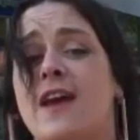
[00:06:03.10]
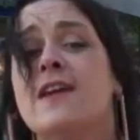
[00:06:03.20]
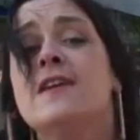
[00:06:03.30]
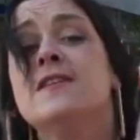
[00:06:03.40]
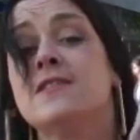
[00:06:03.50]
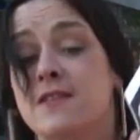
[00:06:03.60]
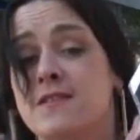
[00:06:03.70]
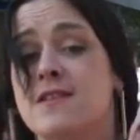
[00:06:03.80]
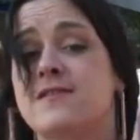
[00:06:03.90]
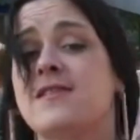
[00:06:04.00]
day, so
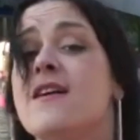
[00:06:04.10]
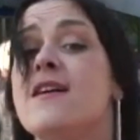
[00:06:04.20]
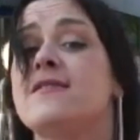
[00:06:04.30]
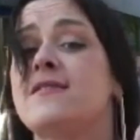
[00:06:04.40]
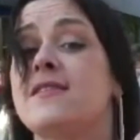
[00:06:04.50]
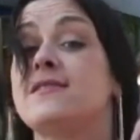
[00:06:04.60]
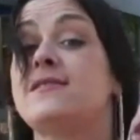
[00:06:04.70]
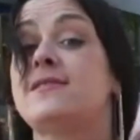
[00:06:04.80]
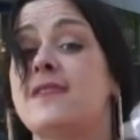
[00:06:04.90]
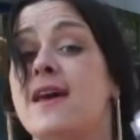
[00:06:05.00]
the
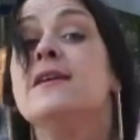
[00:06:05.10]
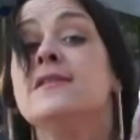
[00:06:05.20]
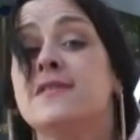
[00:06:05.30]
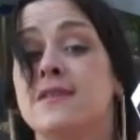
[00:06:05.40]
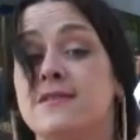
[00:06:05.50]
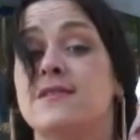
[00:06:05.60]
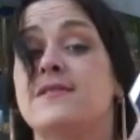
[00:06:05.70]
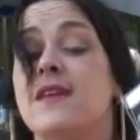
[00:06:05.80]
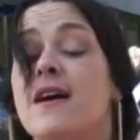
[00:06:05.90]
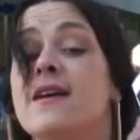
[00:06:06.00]
scientists say, so the
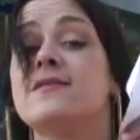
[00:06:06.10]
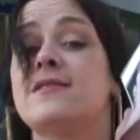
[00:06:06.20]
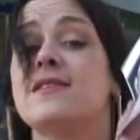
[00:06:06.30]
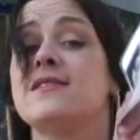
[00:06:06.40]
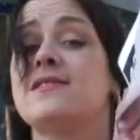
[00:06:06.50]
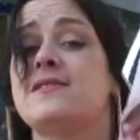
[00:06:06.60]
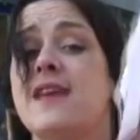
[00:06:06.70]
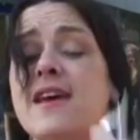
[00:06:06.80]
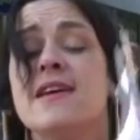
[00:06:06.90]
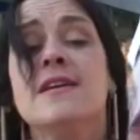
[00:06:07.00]
scientists
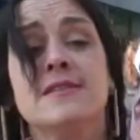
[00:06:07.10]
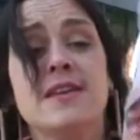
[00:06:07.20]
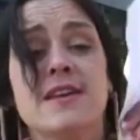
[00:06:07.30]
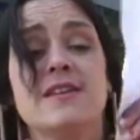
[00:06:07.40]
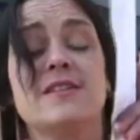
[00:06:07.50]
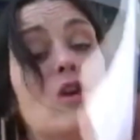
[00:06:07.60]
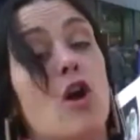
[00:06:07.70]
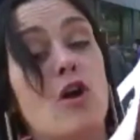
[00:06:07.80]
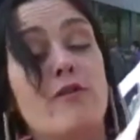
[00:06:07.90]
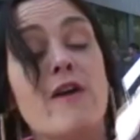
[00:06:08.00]
say, see,
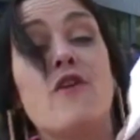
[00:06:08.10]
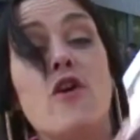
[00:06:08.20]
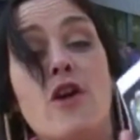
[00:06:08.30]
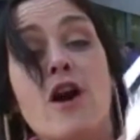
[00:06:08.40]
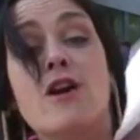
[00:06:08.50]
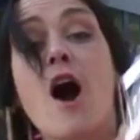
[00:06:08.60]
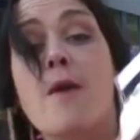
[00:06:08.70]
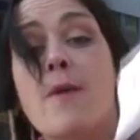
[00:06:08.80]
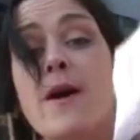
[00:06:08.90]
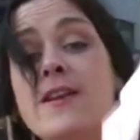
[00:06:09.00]

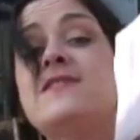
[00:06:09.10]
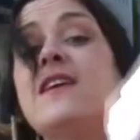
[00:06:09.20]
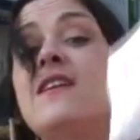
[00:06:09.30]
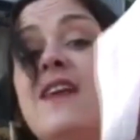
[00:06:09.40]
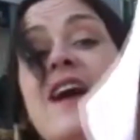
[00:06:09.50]
chlorofluorocarbon, it's a